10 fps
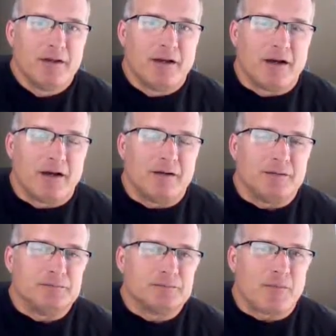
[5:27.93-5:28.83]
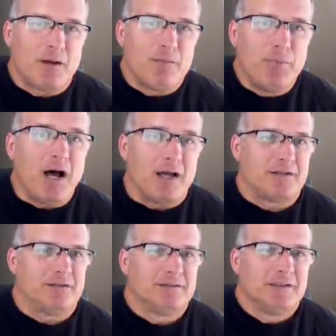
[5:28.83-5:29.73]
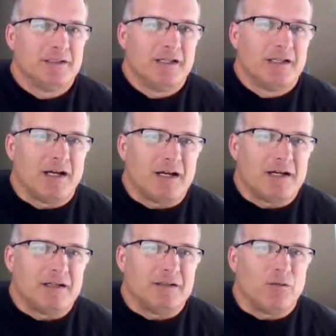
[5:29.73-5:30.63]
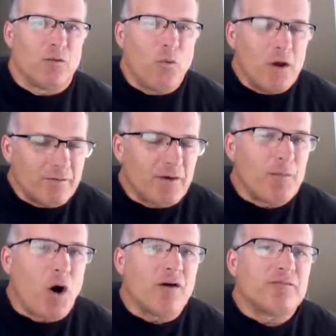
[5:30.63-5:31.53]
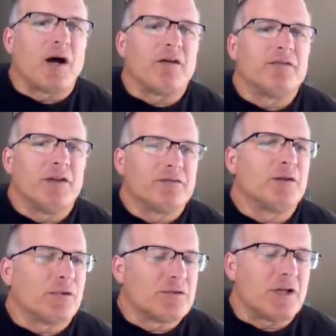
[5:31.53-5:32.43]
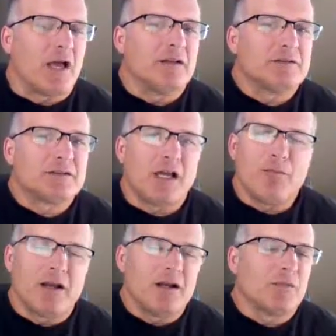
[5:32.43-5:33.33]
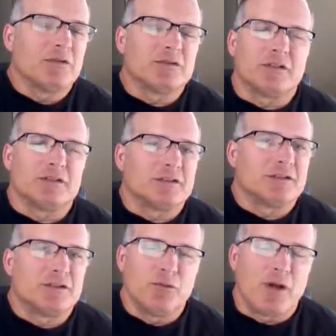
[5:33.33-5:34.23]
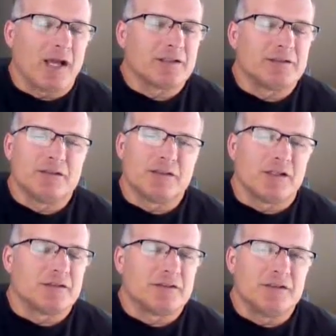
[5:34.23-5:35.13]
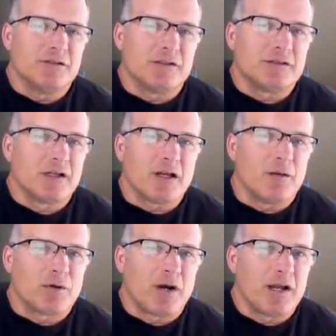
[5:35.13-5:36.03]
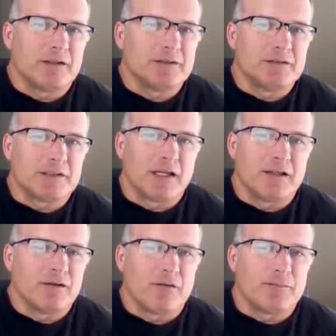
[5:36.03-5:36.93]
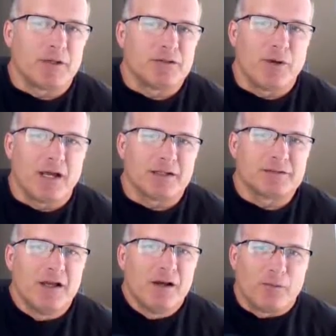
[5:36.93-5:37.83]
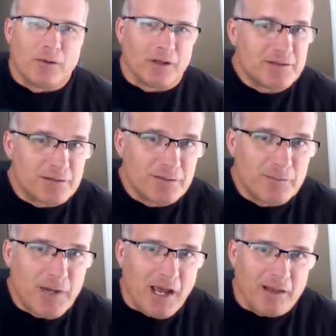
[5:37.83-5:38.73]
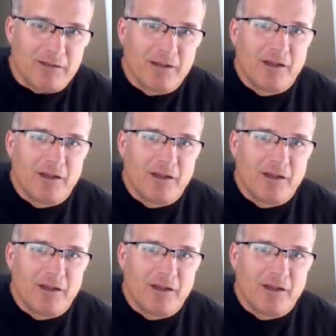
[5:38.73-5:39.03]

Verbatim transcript: Um, but uh, what if I'm off by 50%? Say my numbers is just 2x and you're just you just think I'm crazy and you say you're off by 2x. Well, let's do the math.